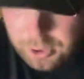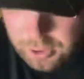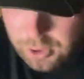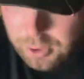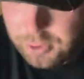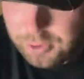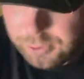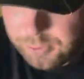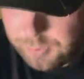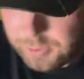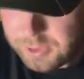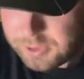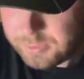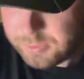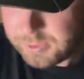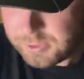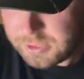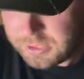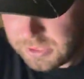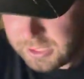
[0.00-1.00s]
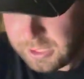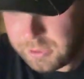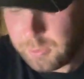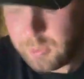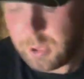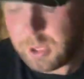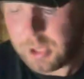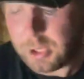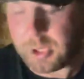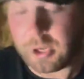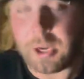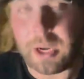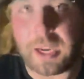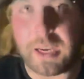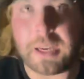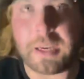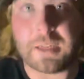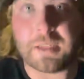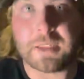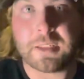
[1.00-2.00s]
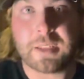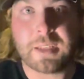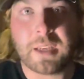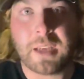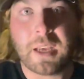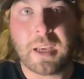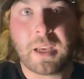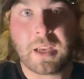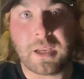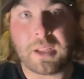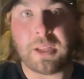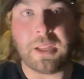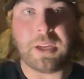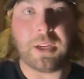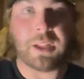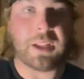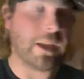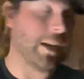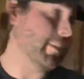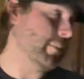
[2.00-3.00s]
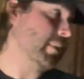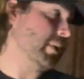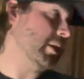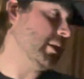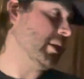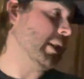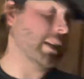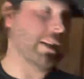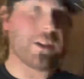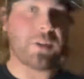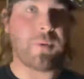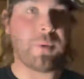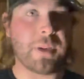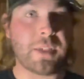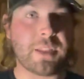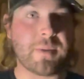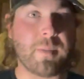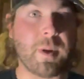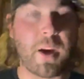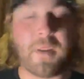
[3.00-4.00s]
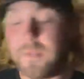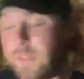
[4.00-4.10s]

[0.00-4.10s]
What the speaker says: All there was clean water and clean clams, because I did rinse them off